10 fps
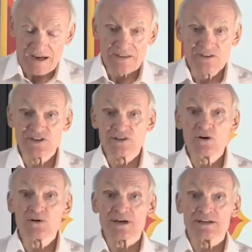There's a
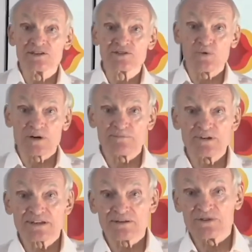note on this
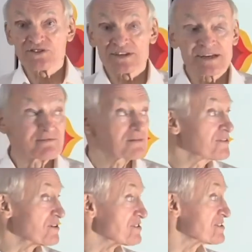workbook that we should cover
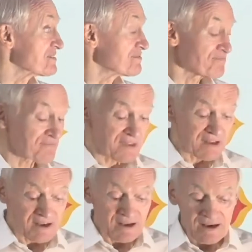first.
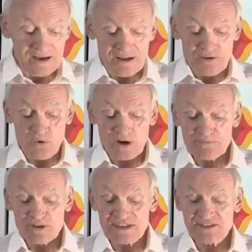The
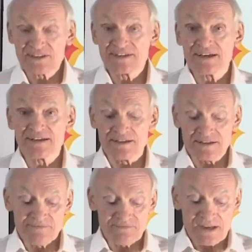workbook is
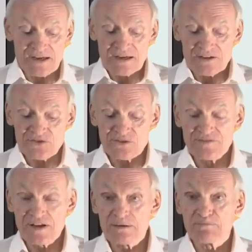intended to
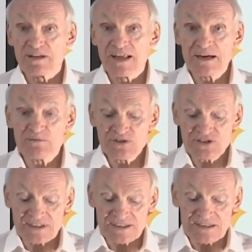develop language
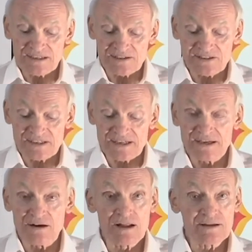skills
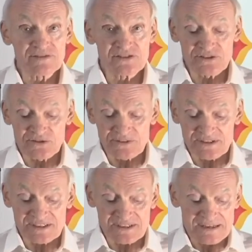in all of the
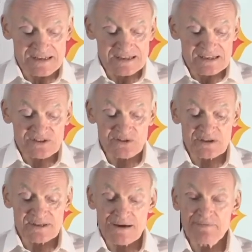students so
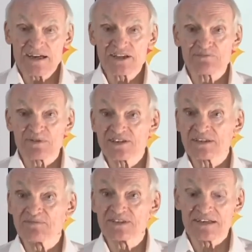that they may express
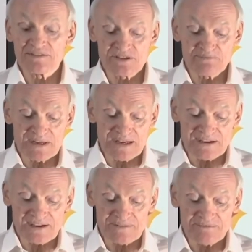themselves
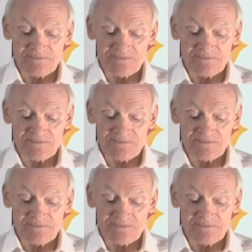better